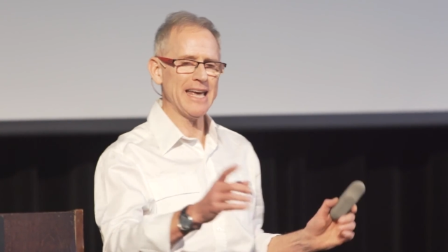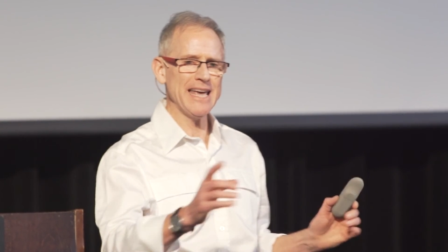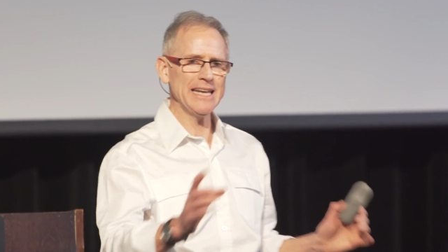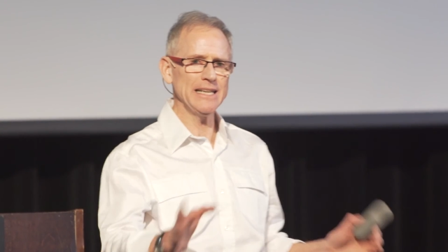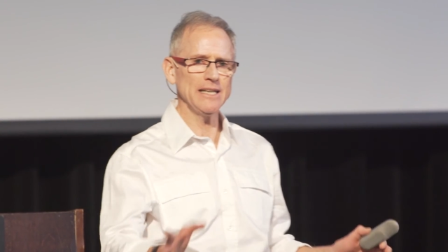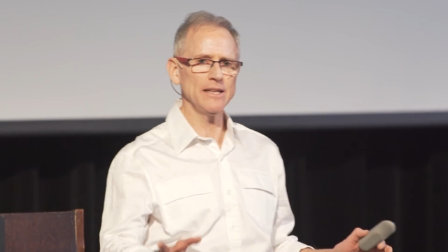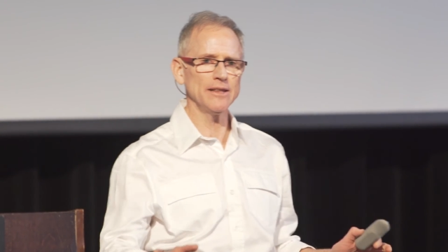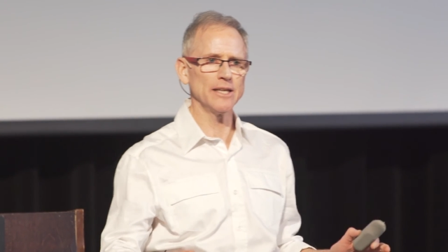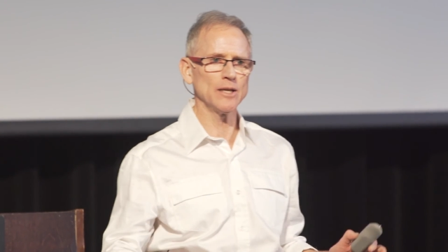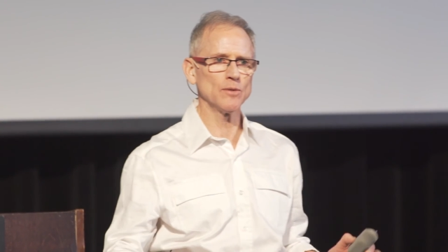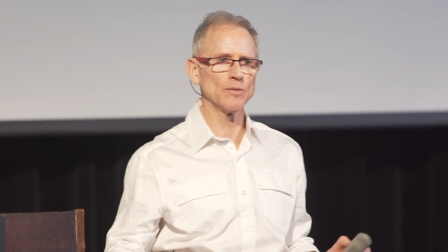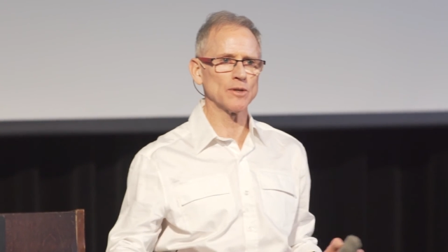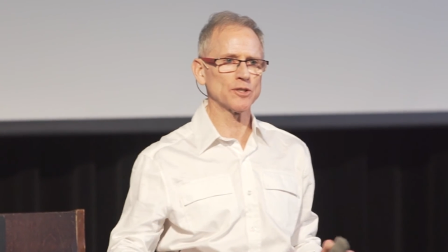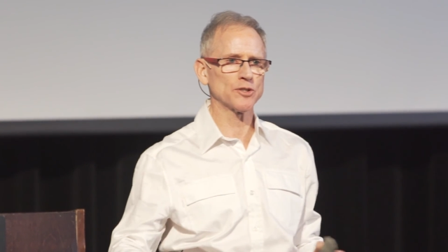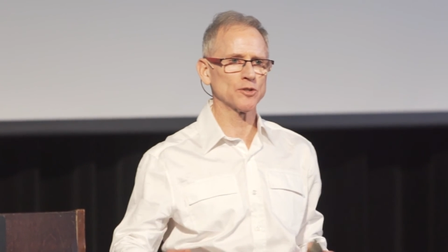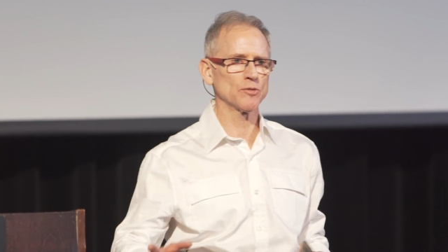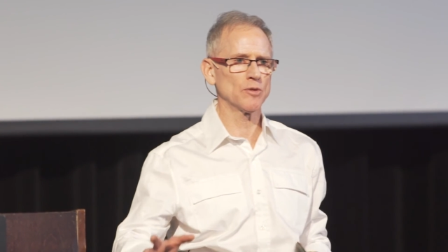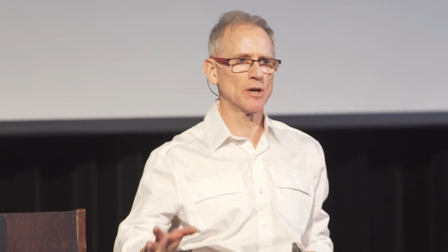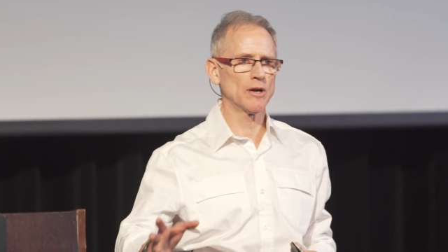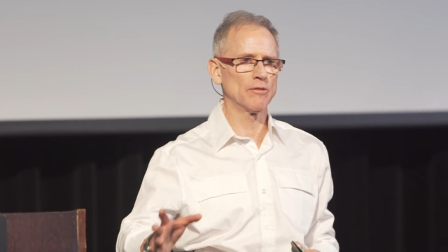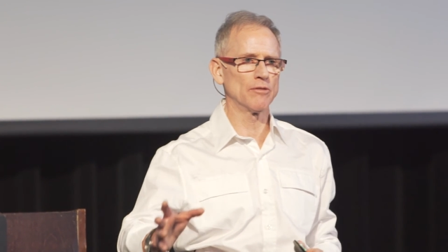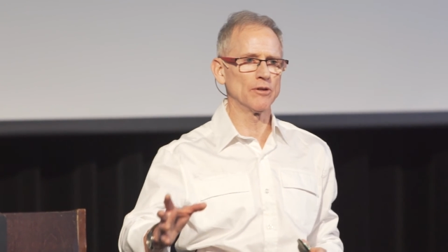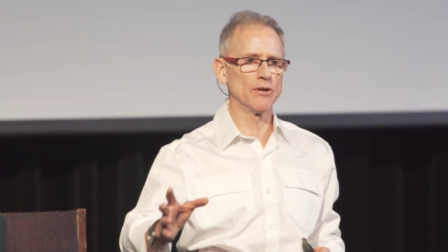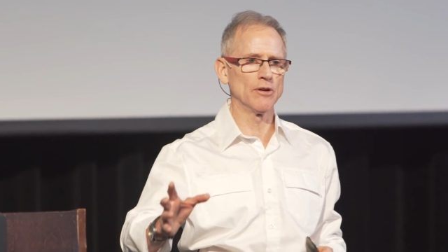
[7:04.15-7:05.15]
anything
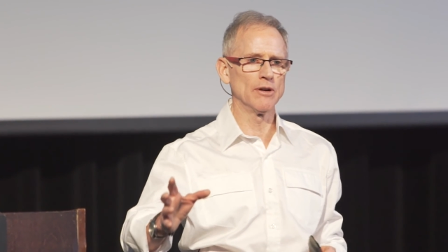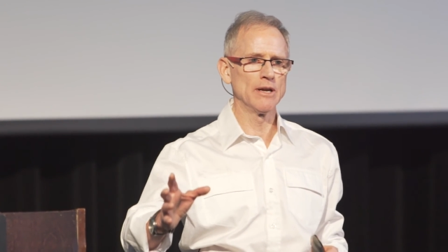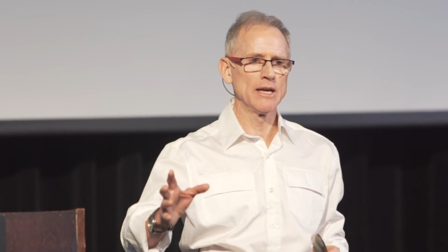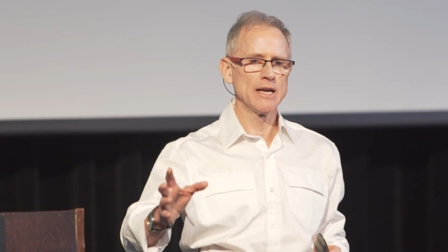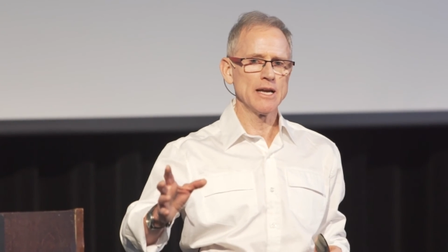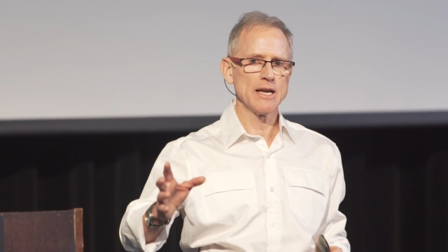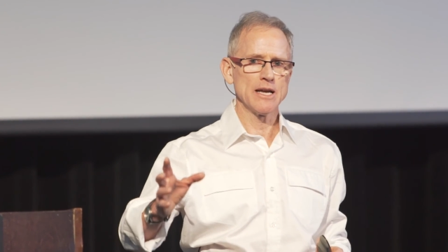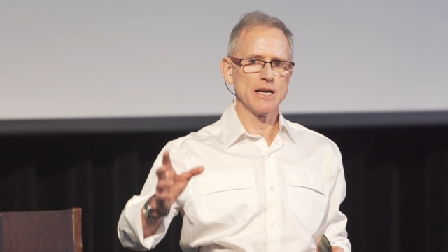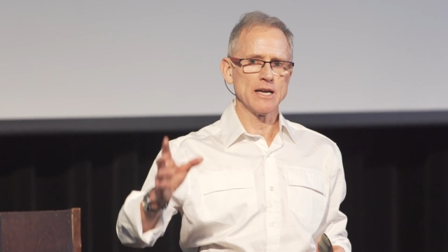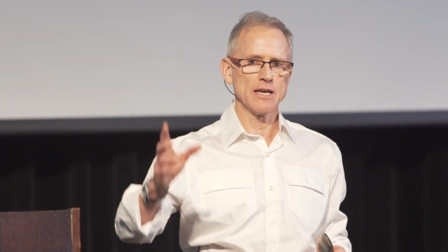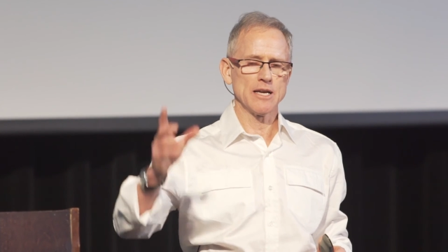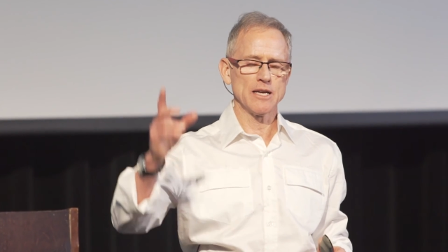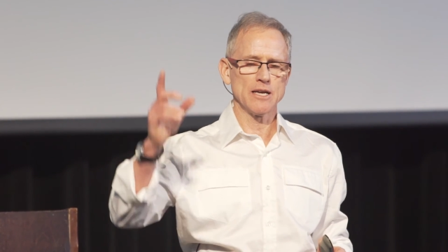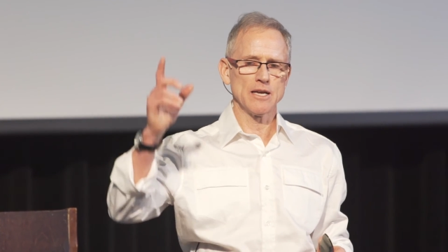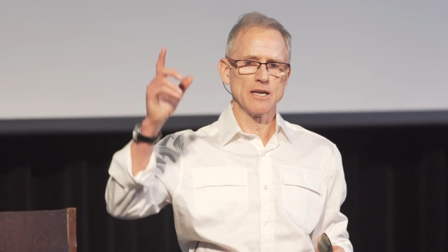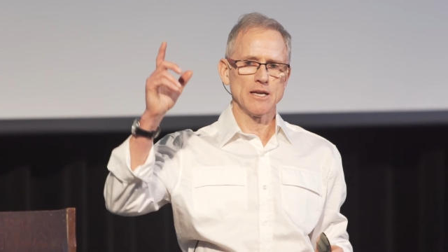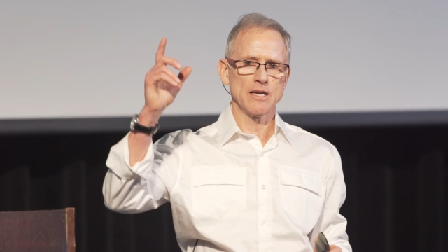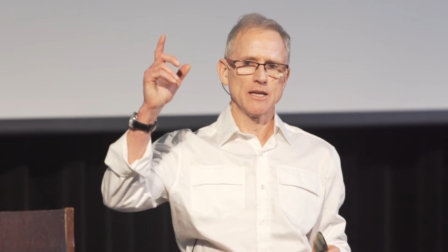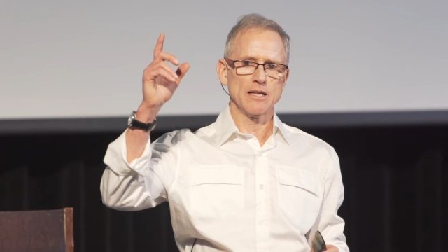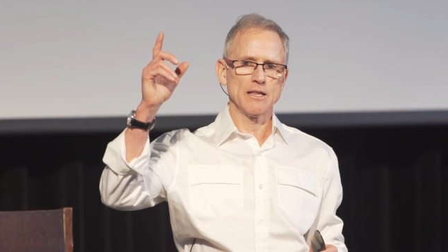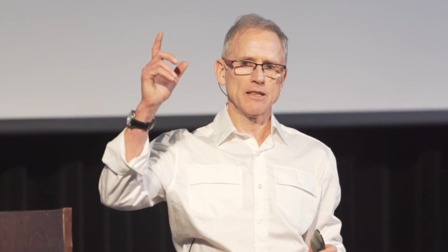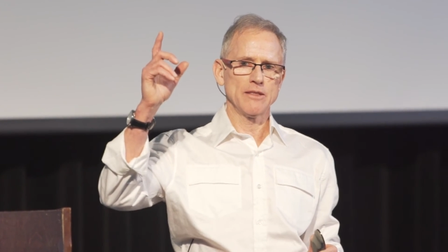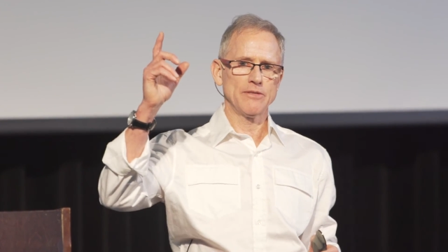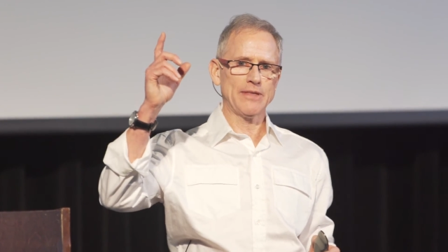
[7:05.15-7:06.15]
whatsoever,
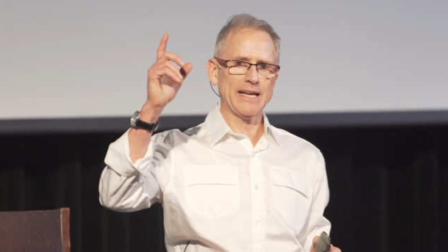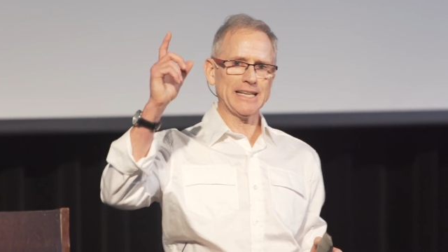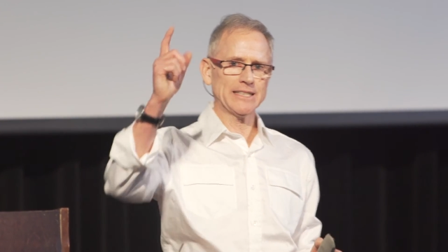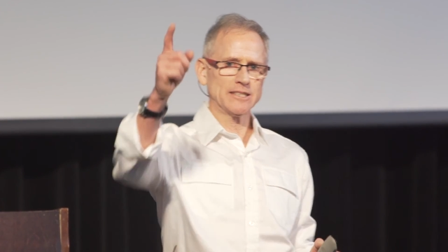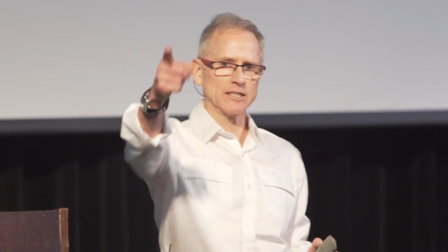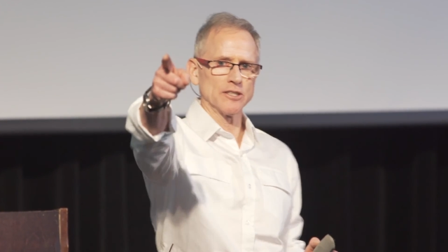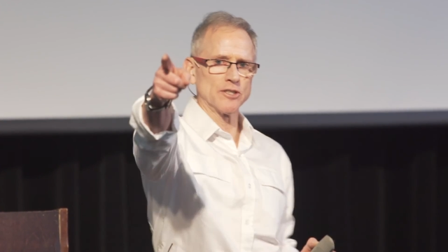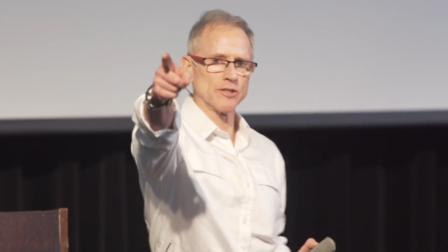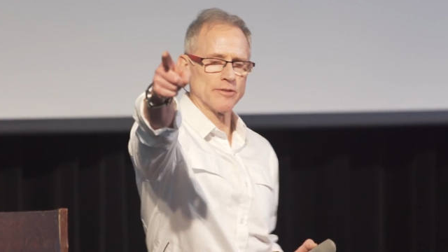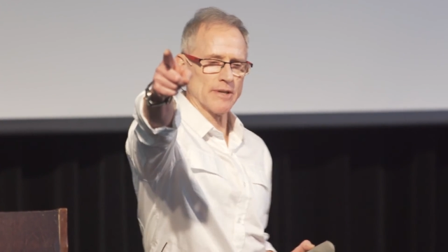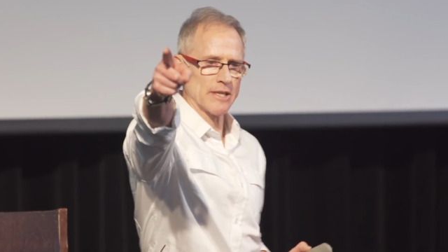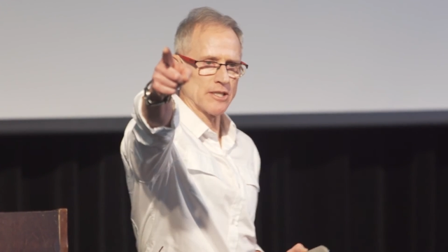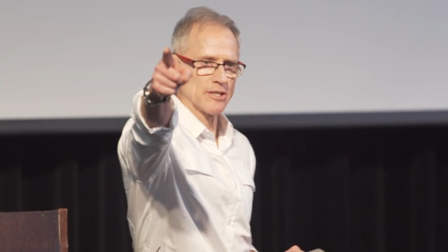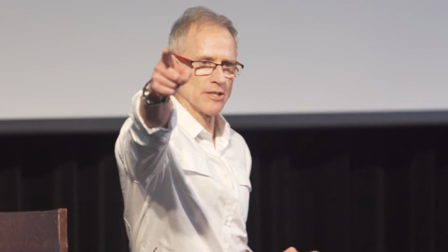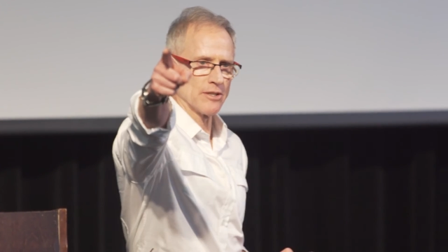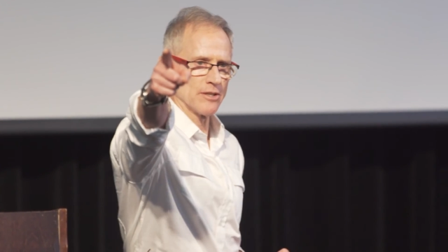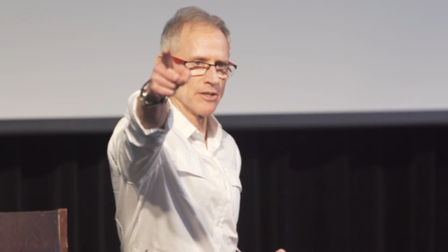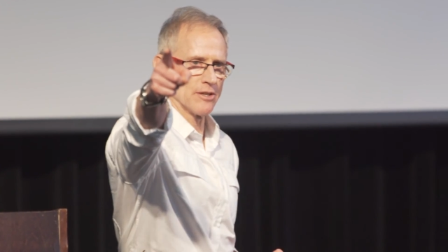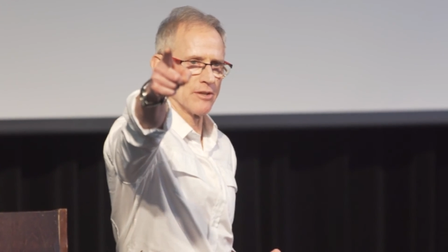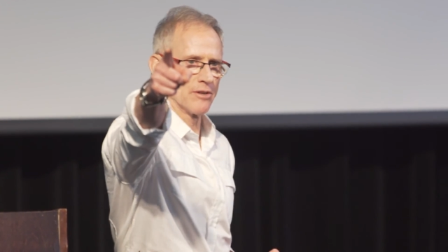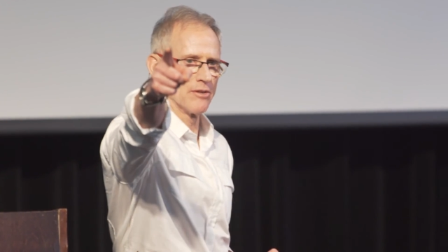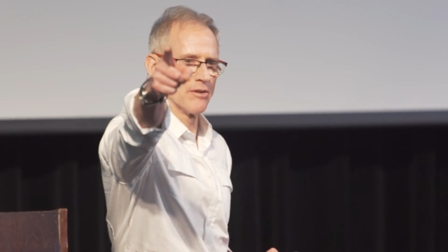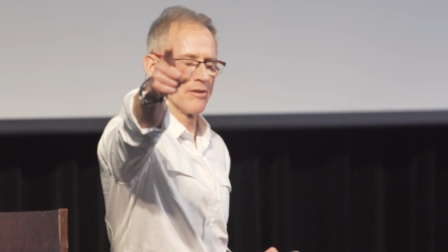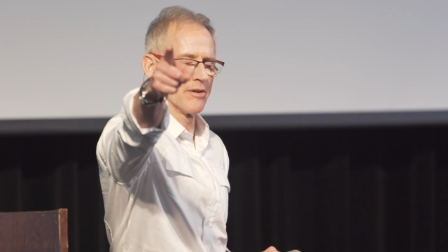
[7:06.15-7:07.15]
that's the direction
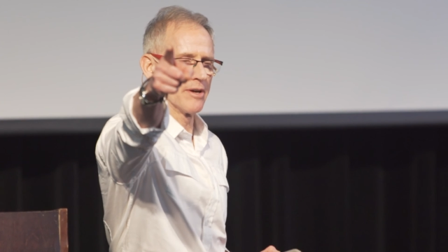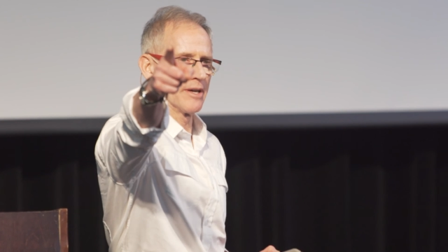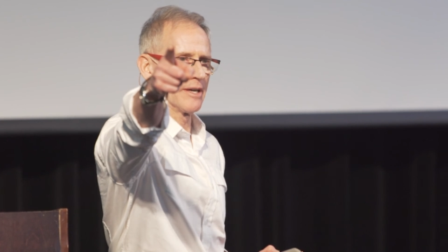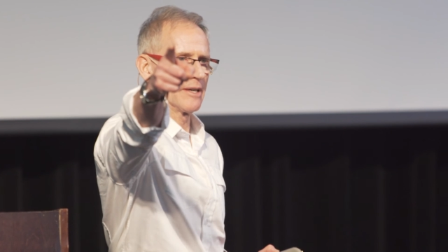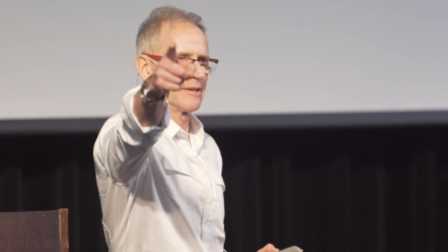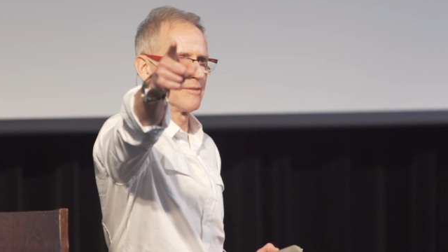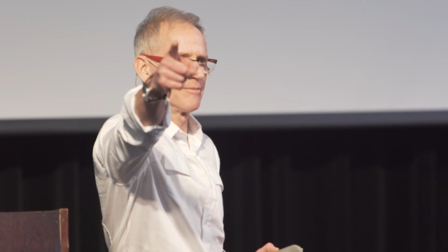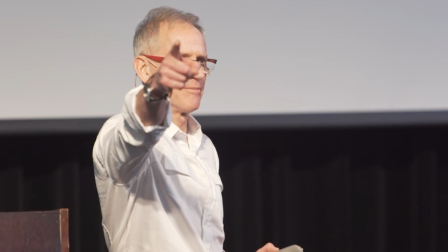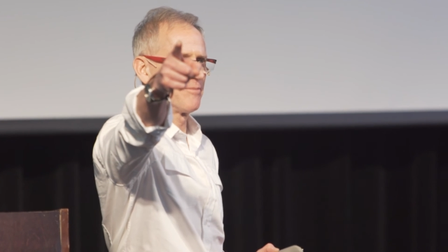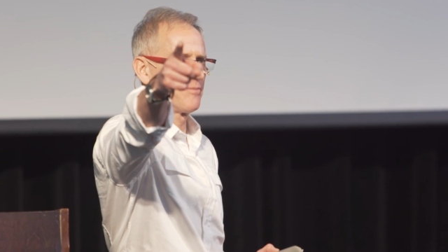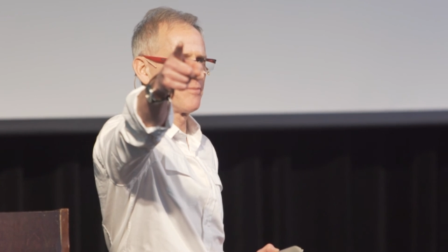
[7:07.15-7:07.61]
you're going.